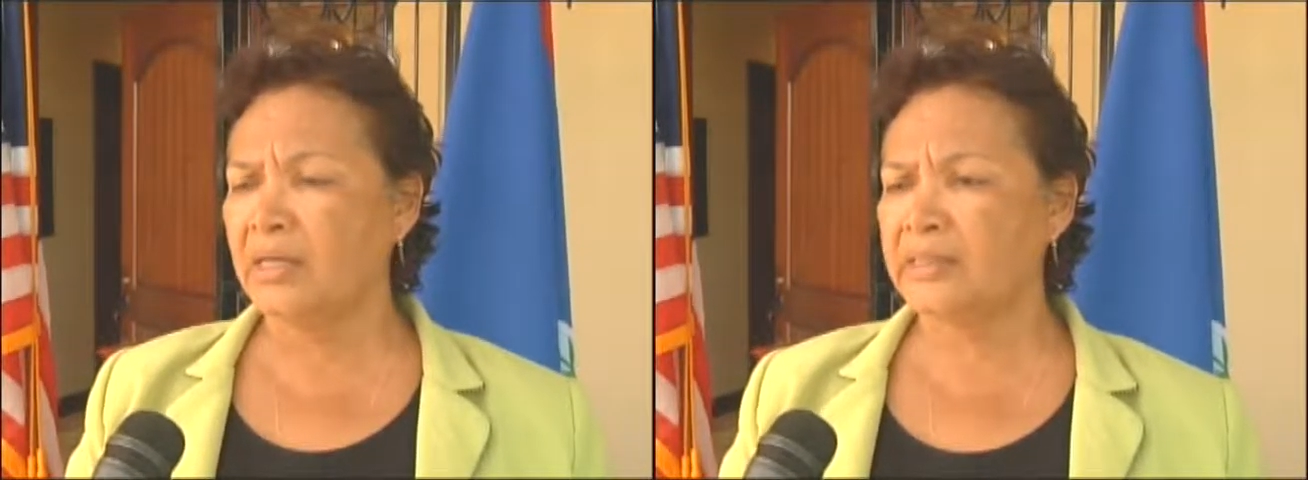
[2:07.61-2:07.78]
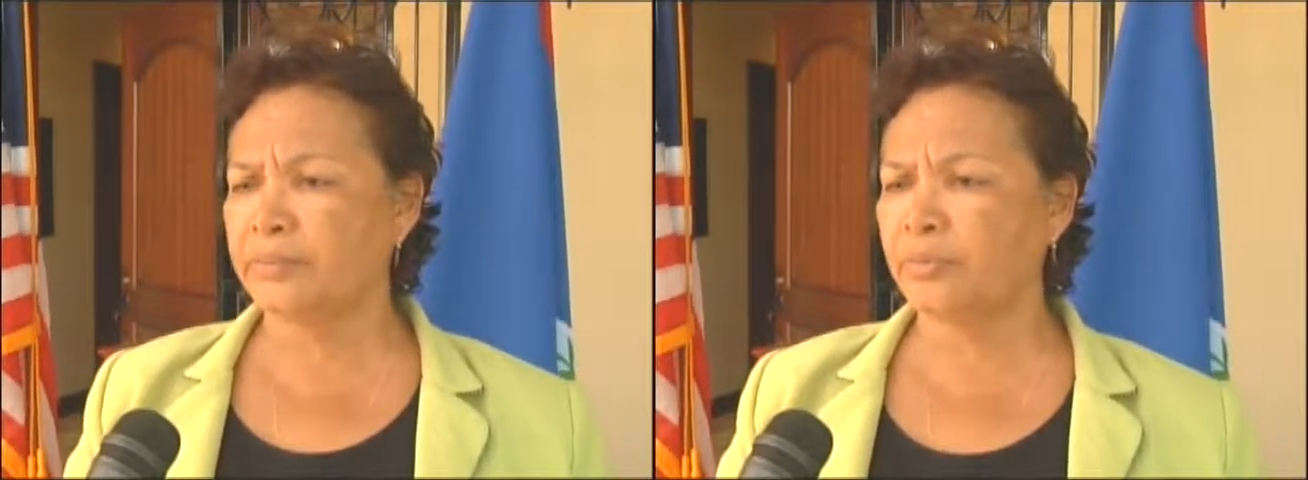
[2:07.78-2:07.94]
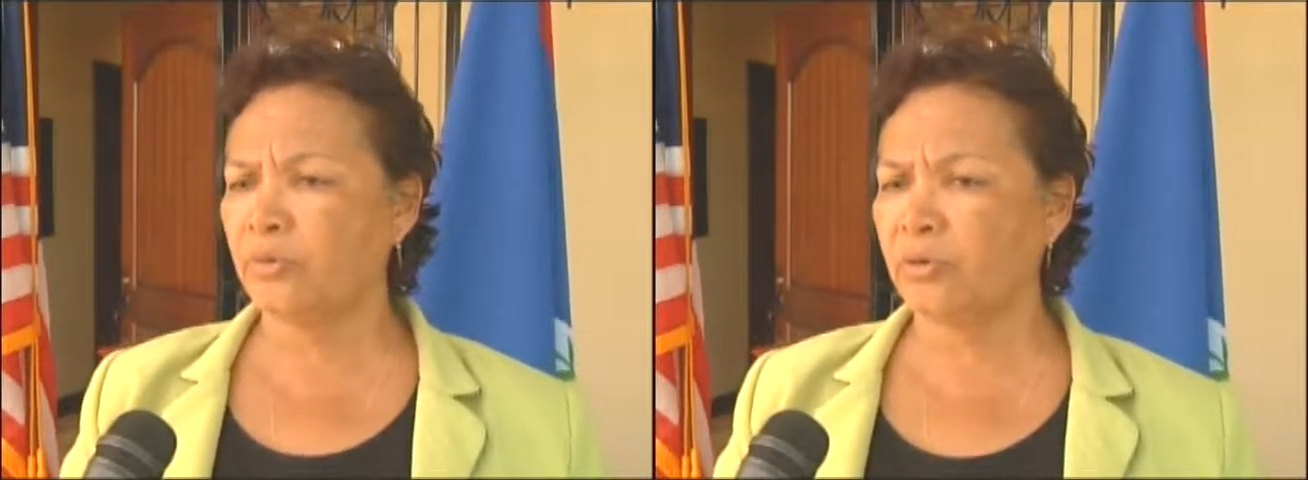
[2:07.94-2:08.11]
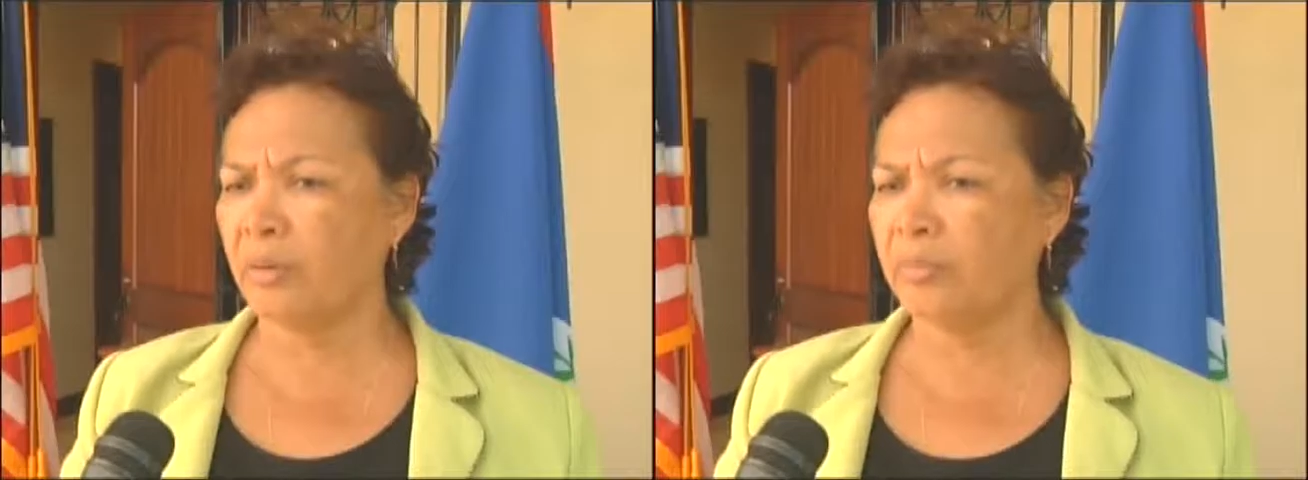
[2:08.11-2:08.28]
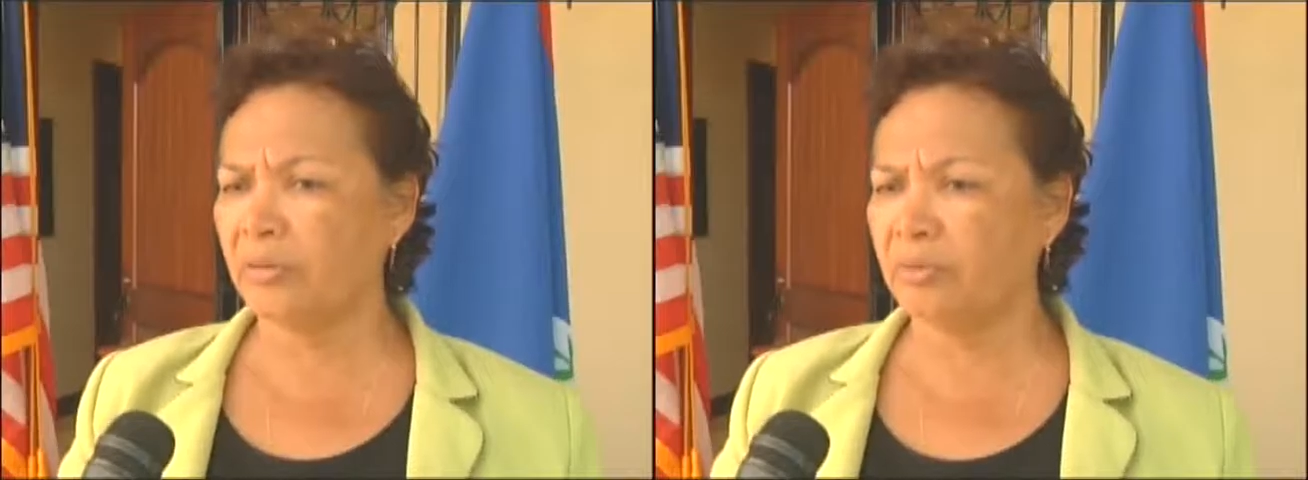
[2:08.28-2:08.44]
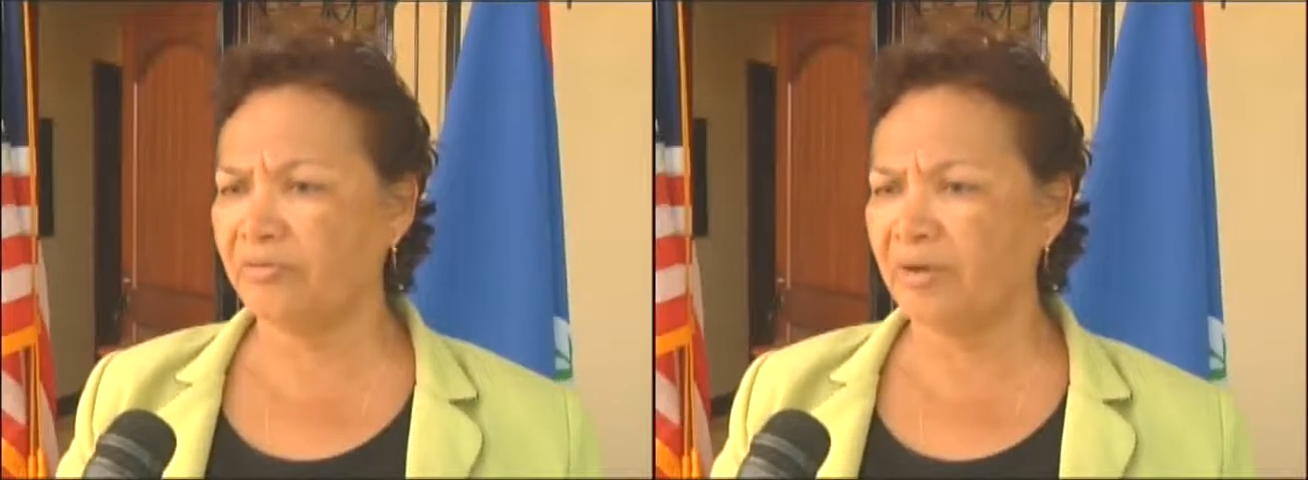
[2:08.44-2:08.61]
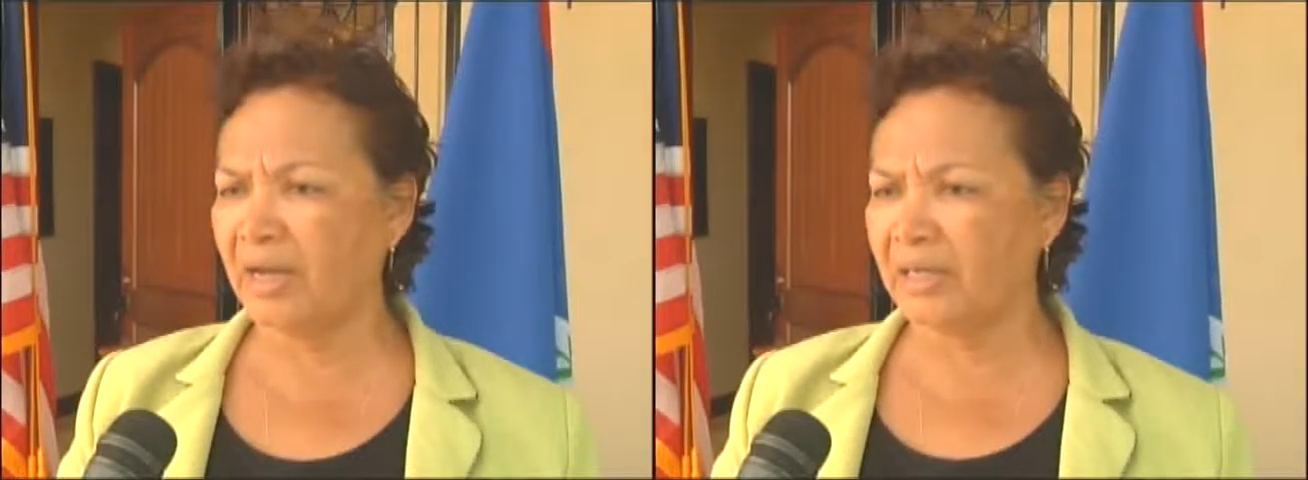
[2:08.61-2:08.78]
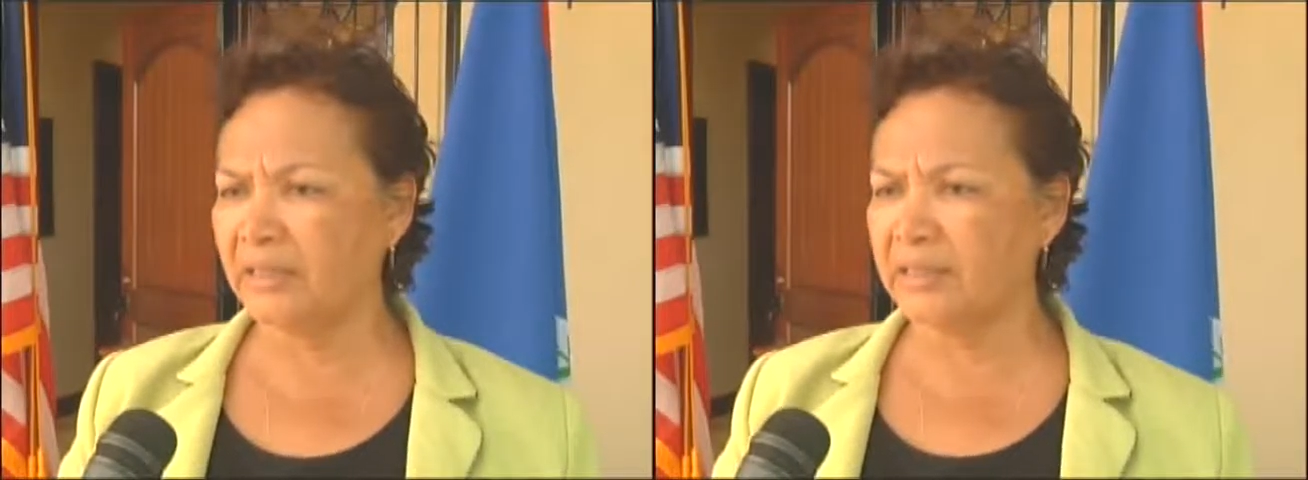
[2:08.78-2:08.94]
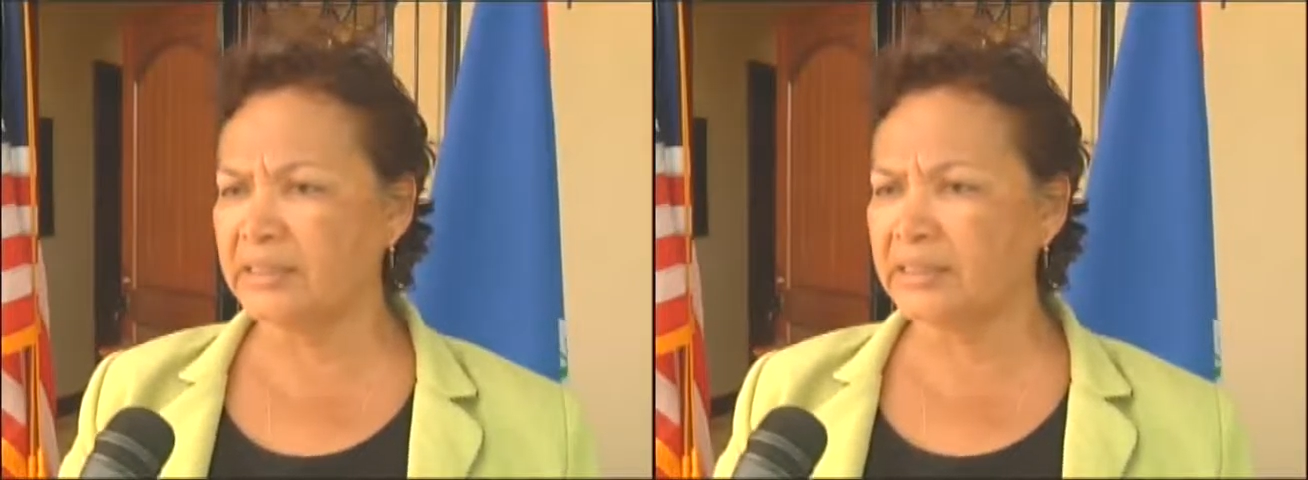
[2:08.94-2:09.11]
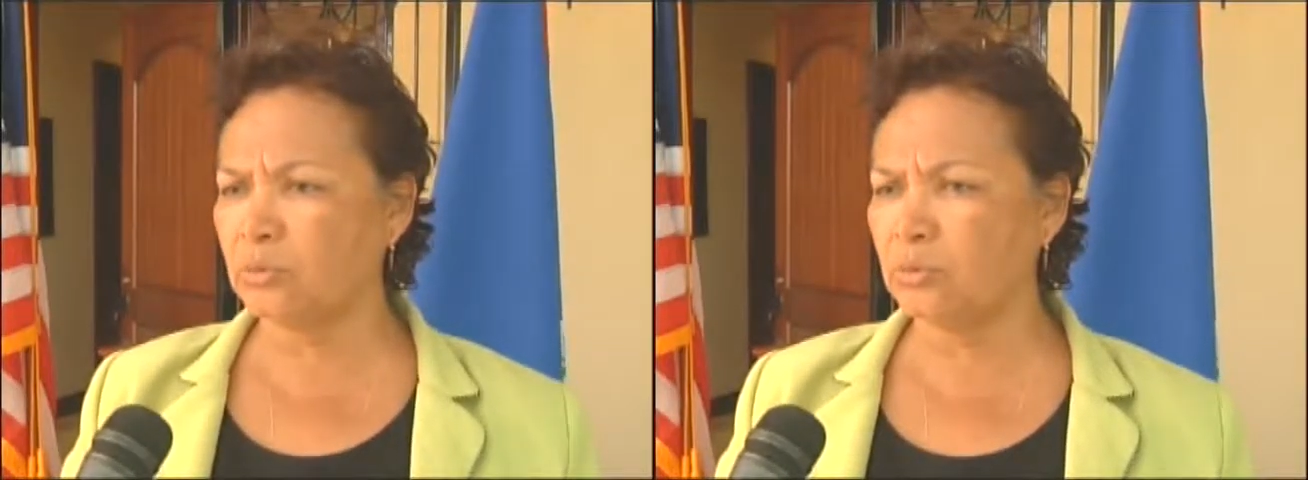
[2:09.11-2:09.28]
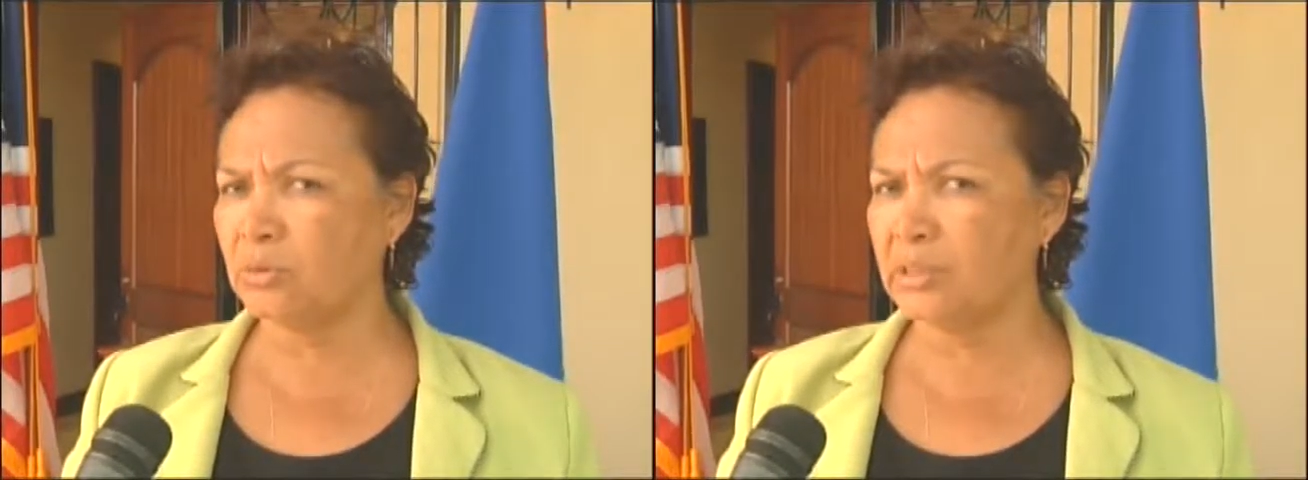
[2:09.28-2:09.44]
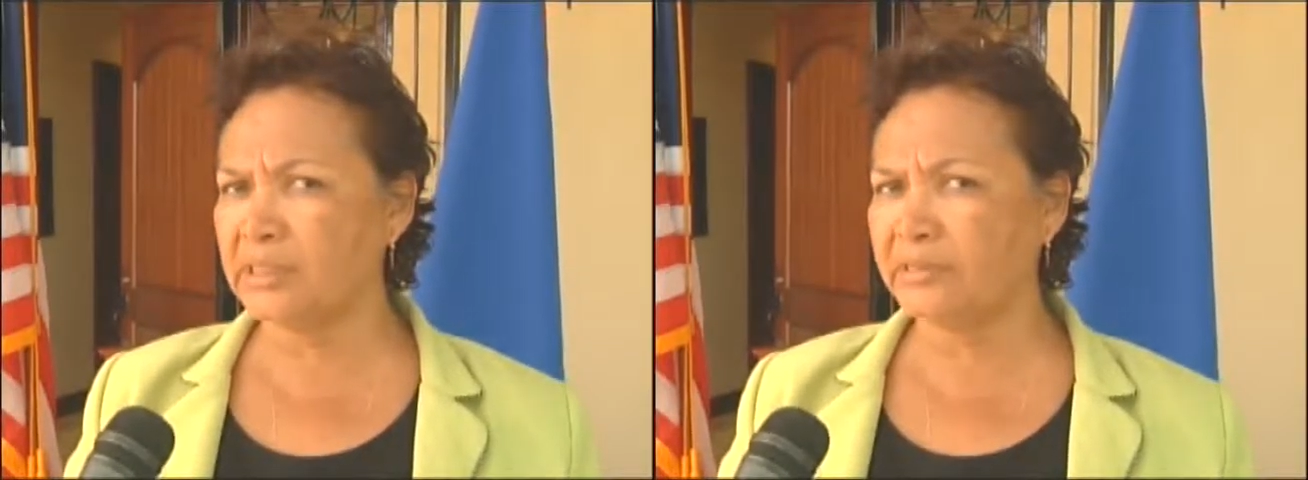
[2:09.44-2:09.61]
It's a program that we've had in the
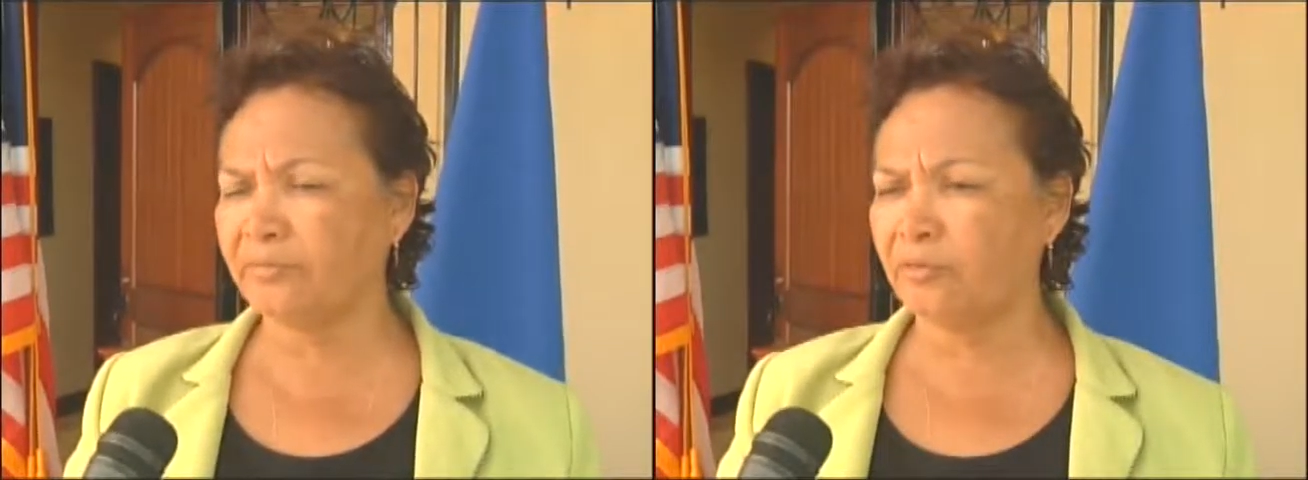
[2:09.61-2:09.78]
schools